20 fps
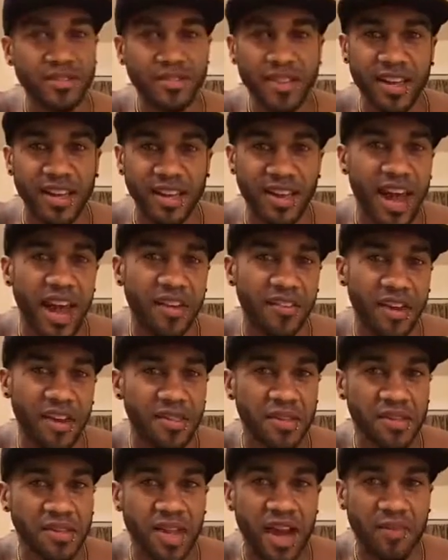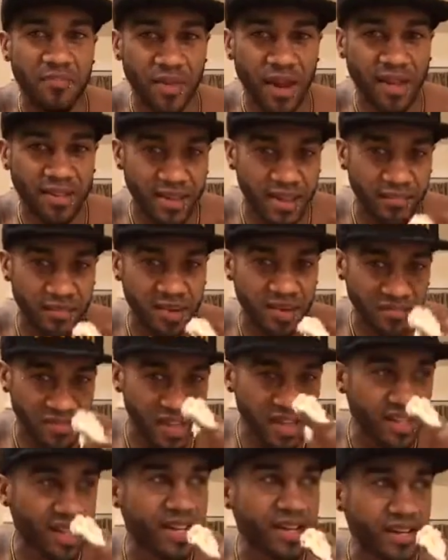They didn't have Halo Top back then, but if
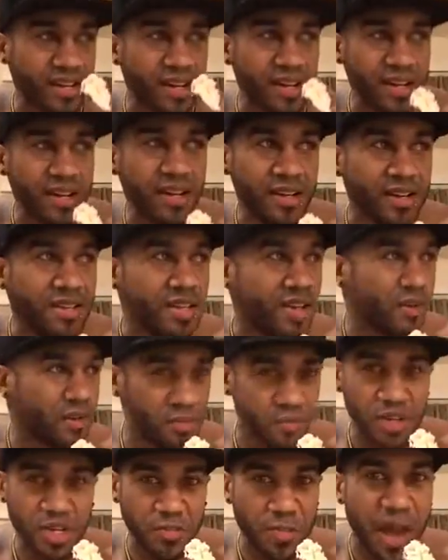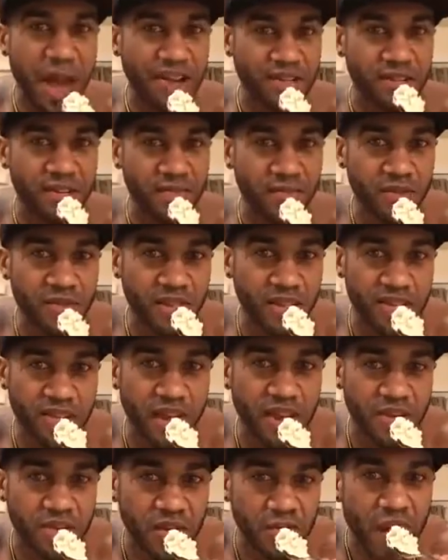they did, they would be smashing with this
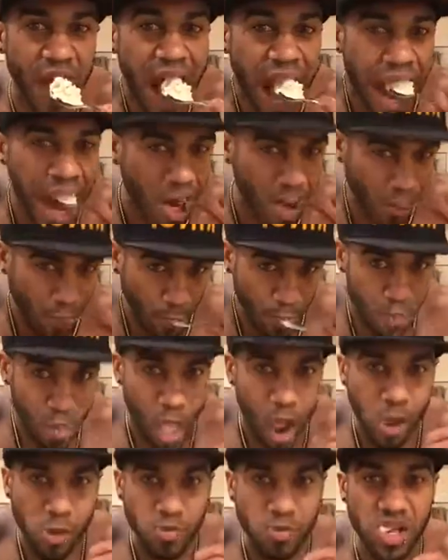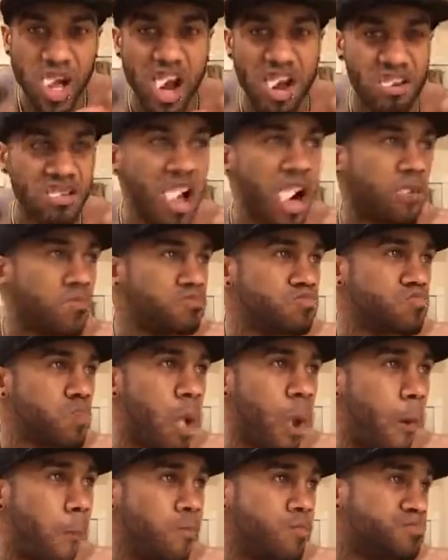ice cream. Without a doubt.
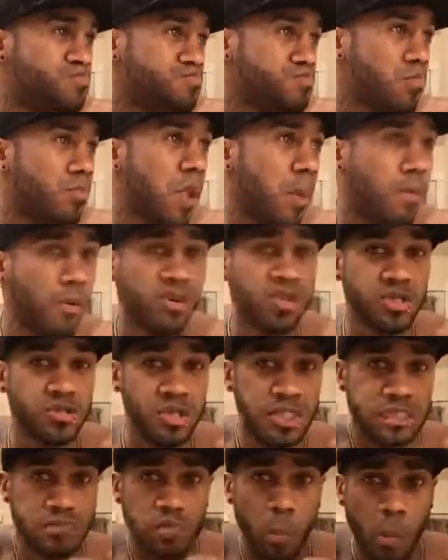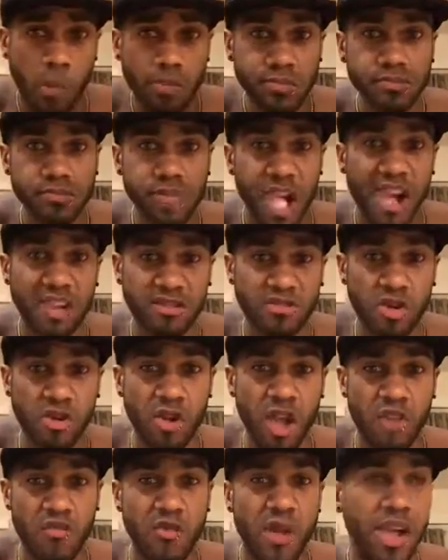Personally, I still
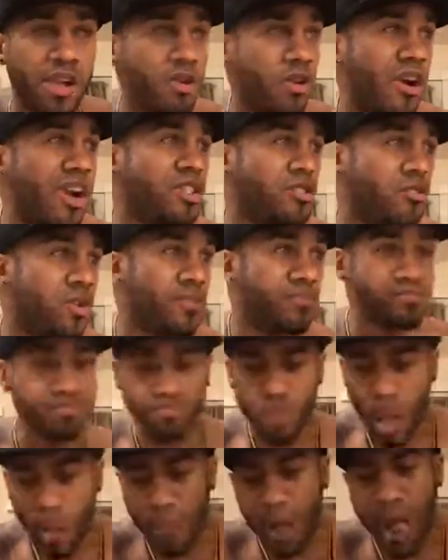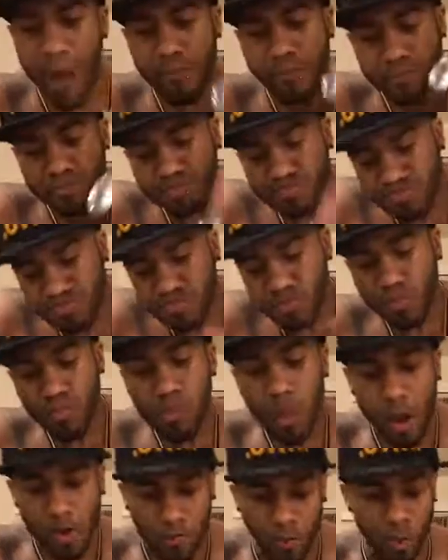like regular ice cream. But,
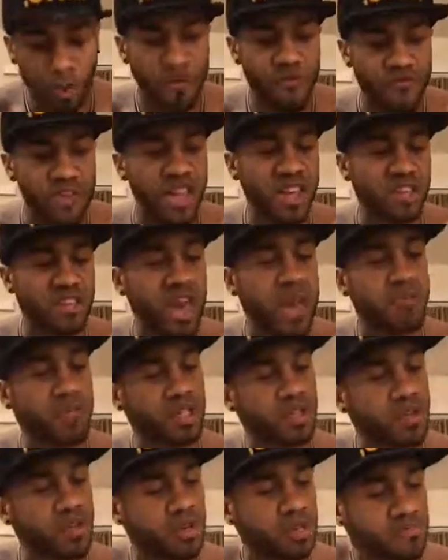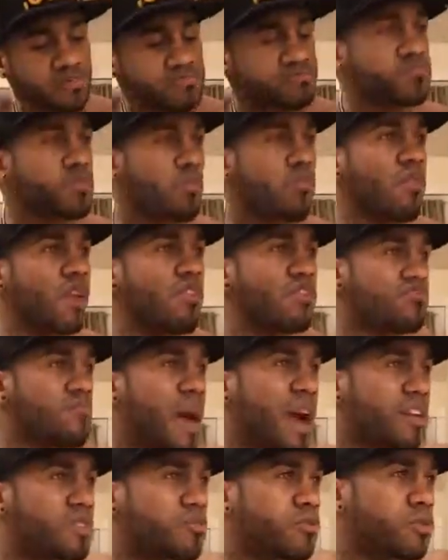for a vegan type material, it's
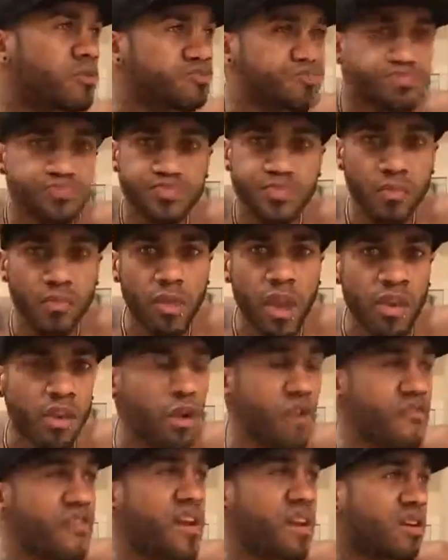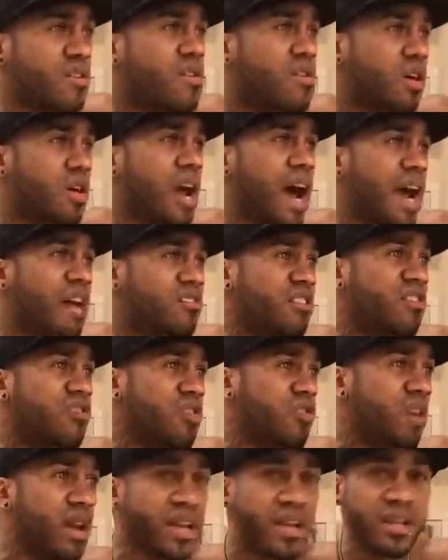smashable. You're a fan of coconut, I think
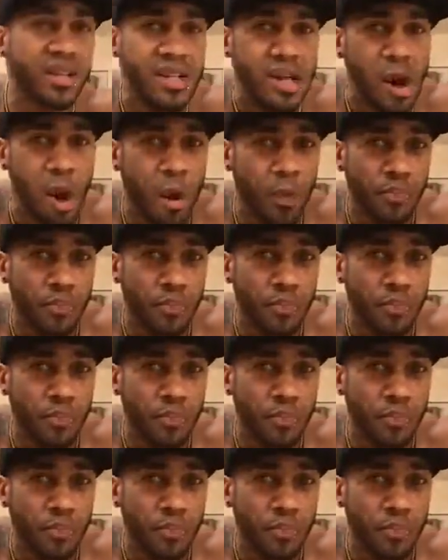you'll like it.